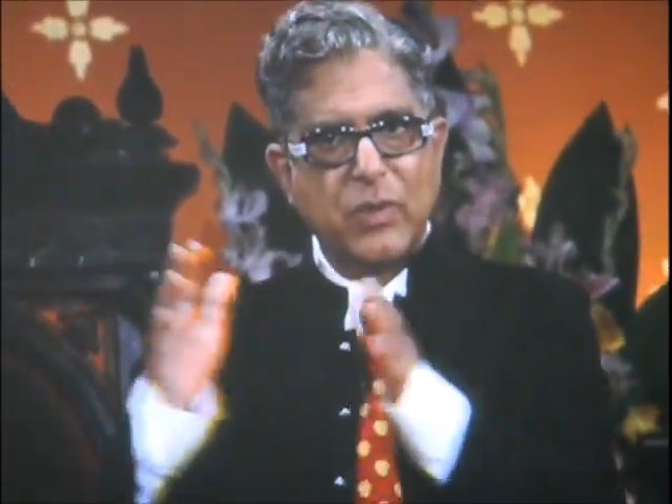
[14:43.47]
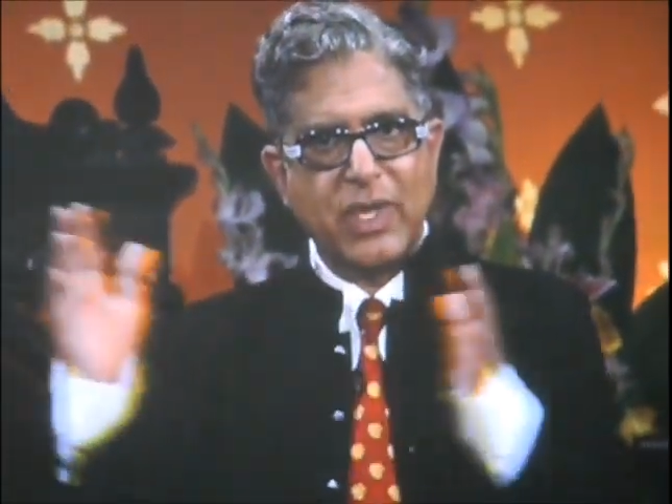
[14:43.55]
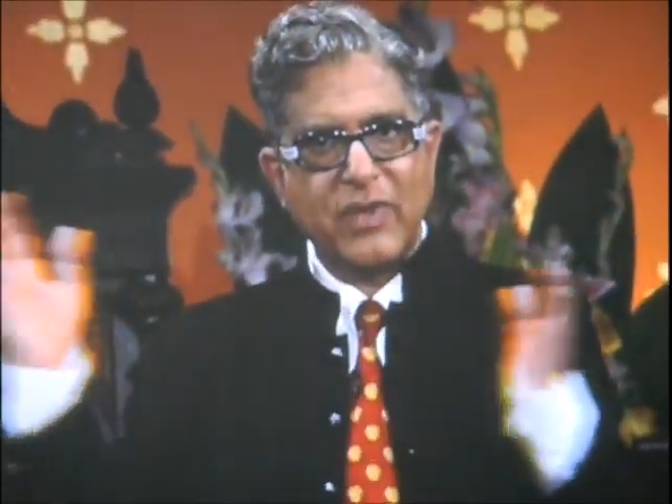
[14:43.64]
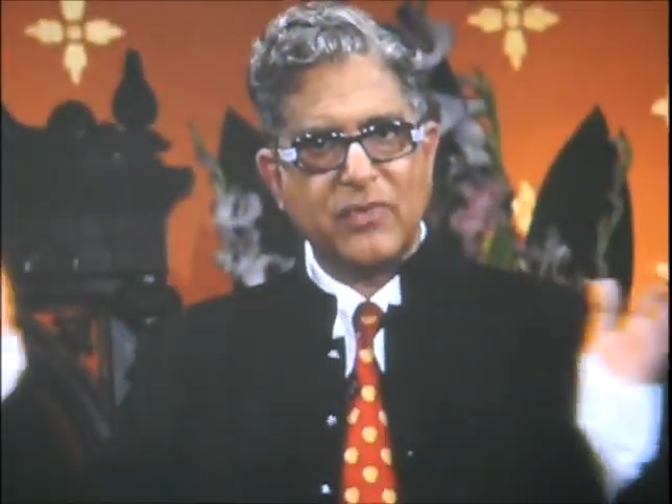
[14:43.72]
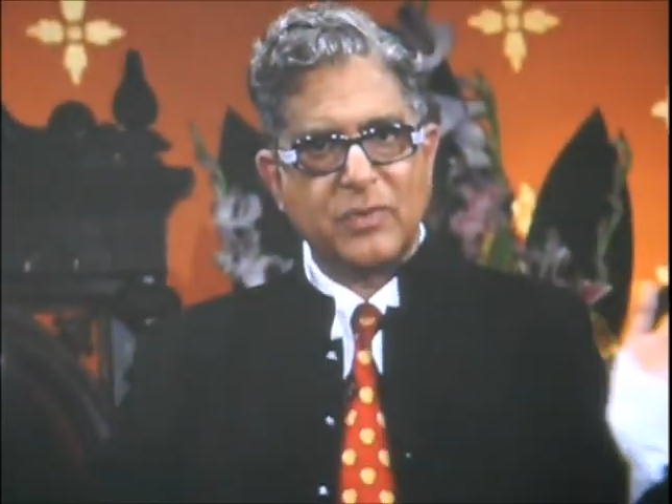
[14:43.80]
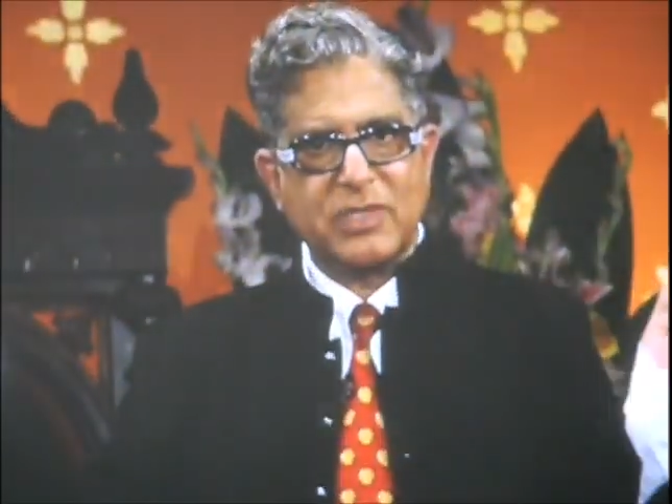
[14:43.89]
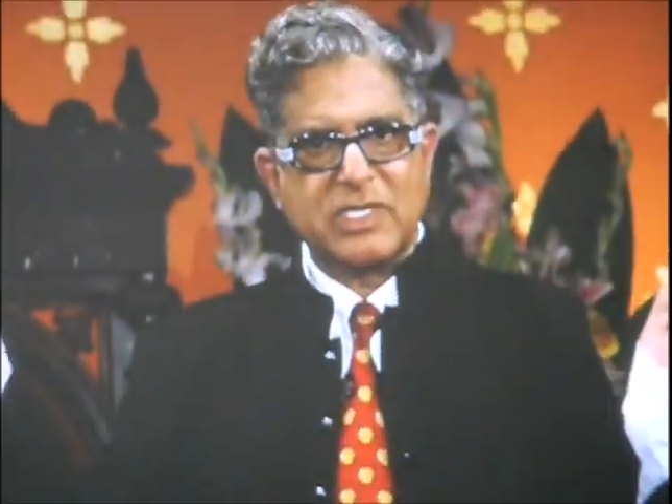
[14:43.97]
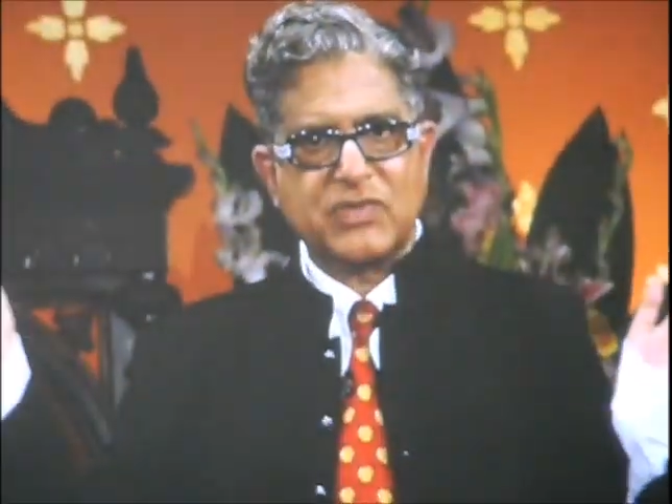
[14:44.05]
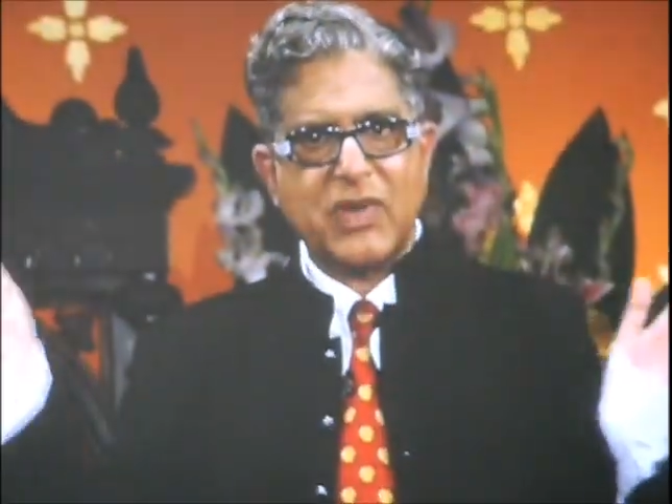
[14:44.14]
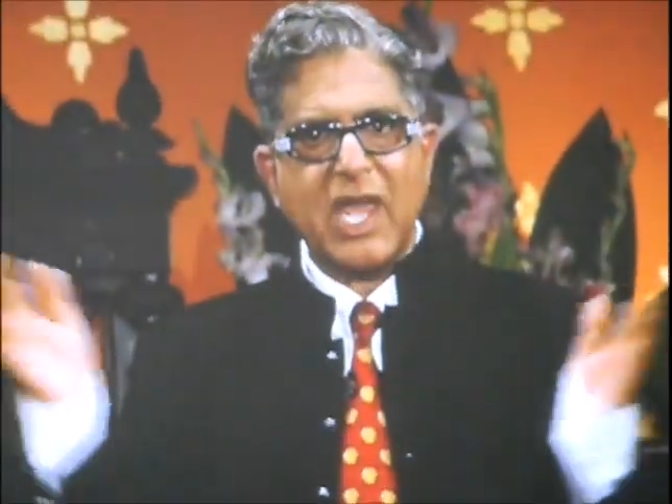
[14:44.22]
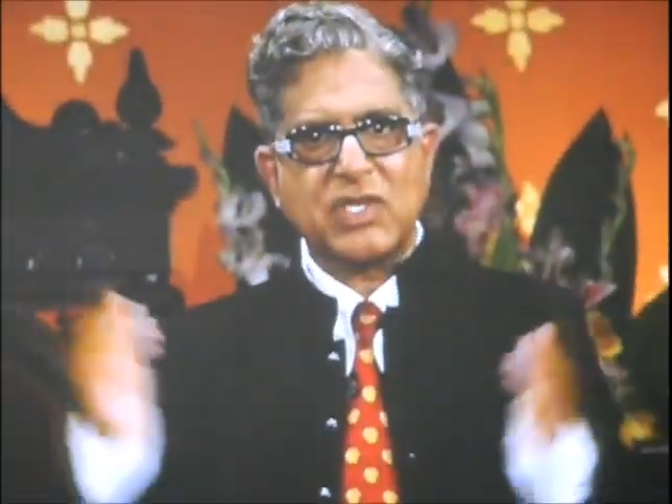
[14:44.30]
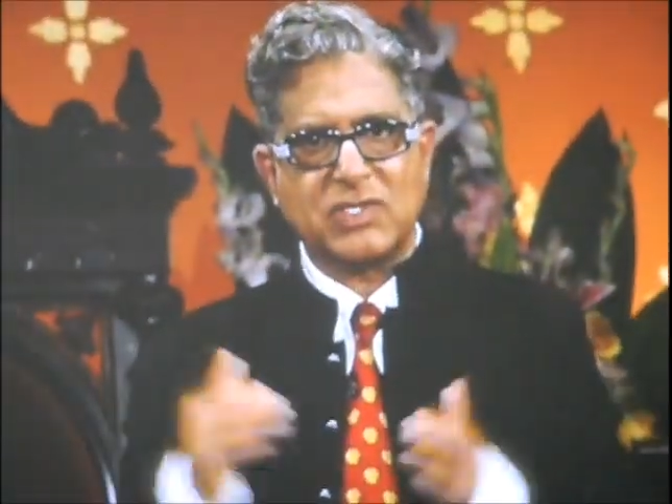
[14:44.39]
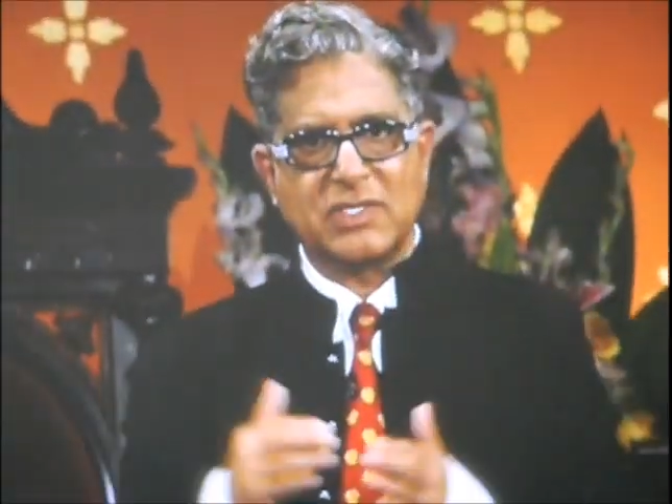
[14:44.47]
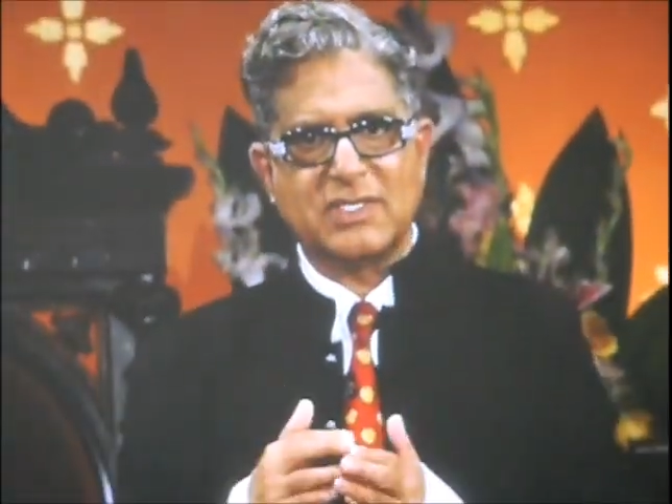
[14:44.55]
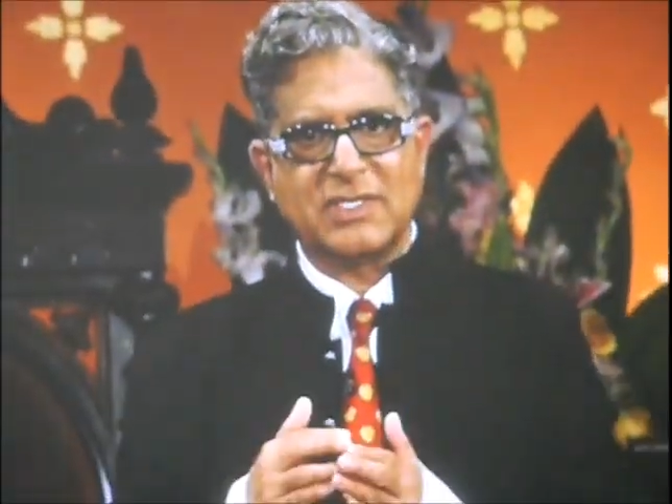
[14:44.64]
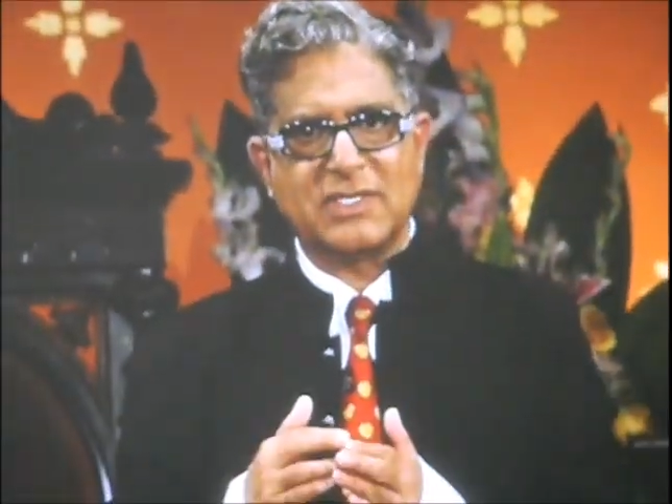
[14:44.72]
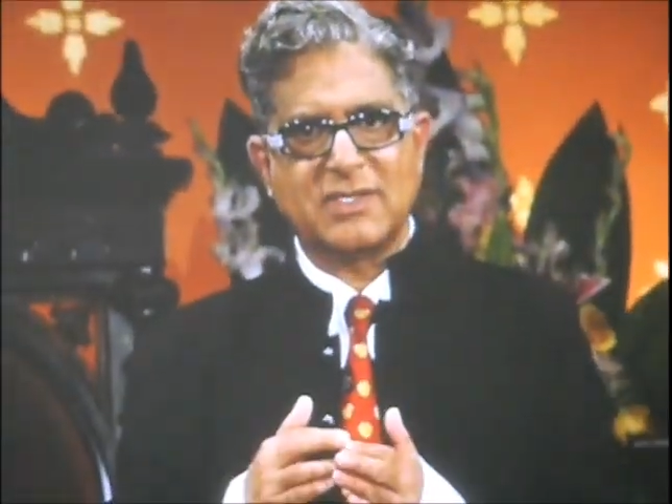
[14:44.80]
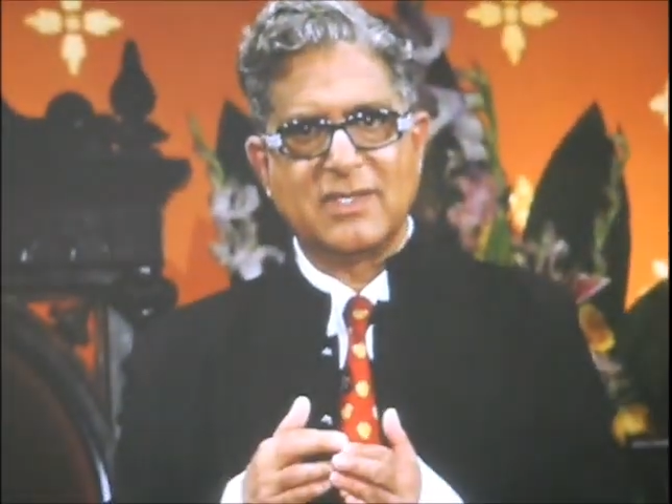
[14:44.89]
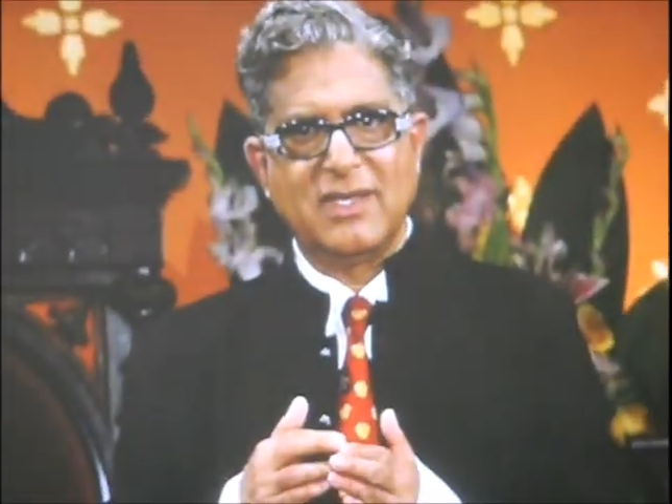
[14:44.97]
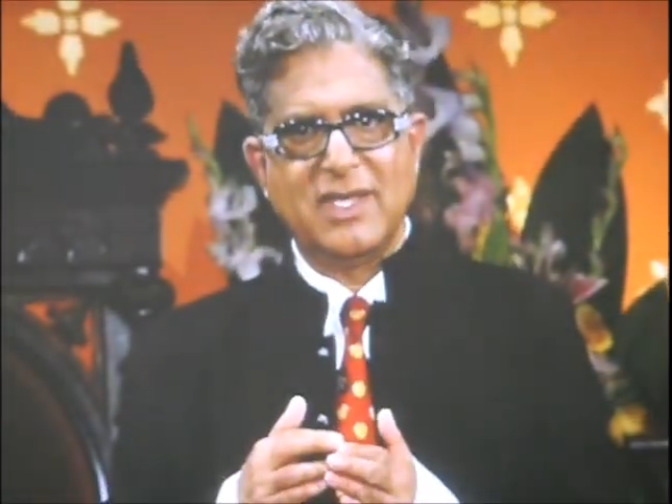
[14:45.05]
away from distractions.